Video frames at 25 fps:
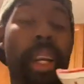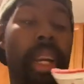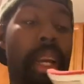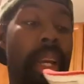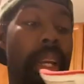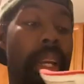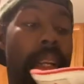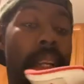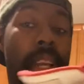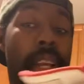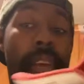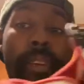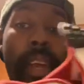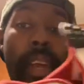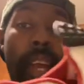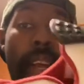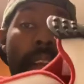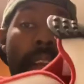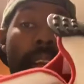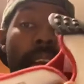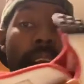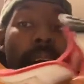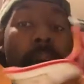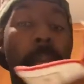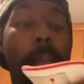definitely had
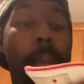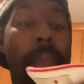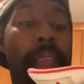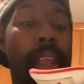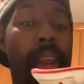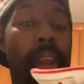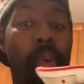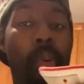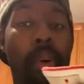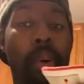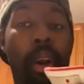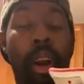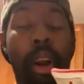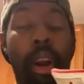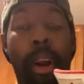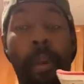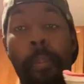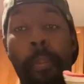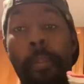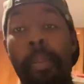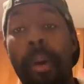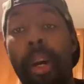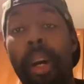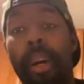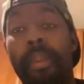to make it work.
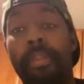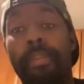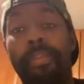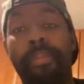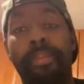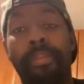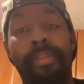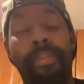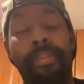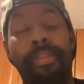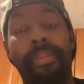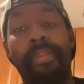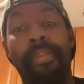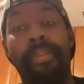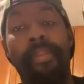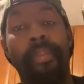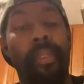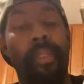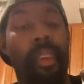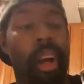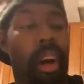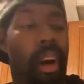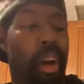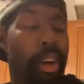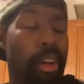But
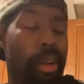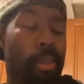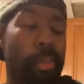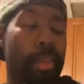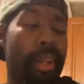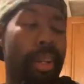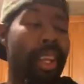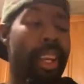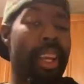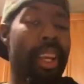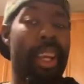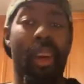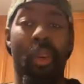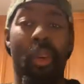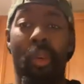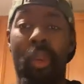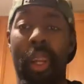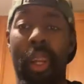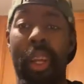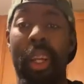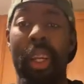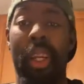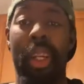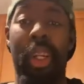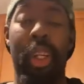ultimately, a
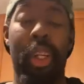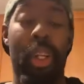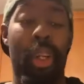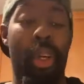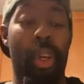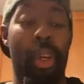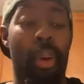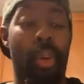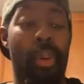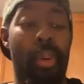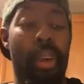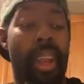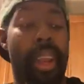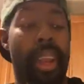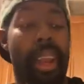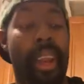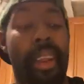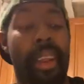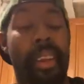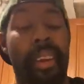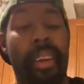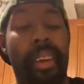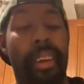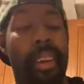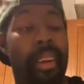really good shoe.
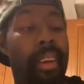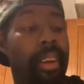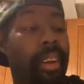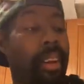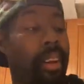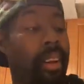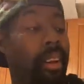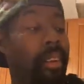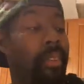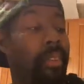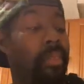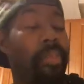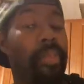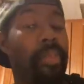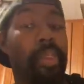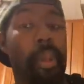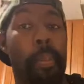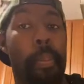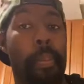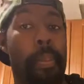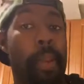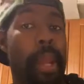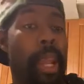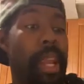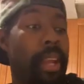Again,
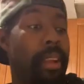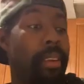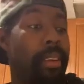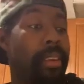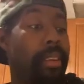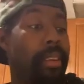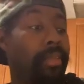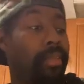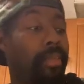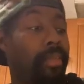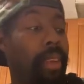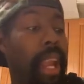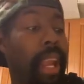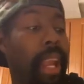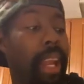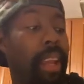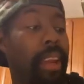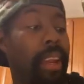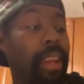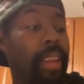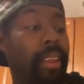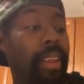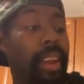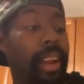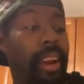paint hanging
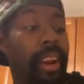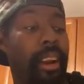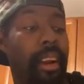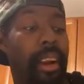in there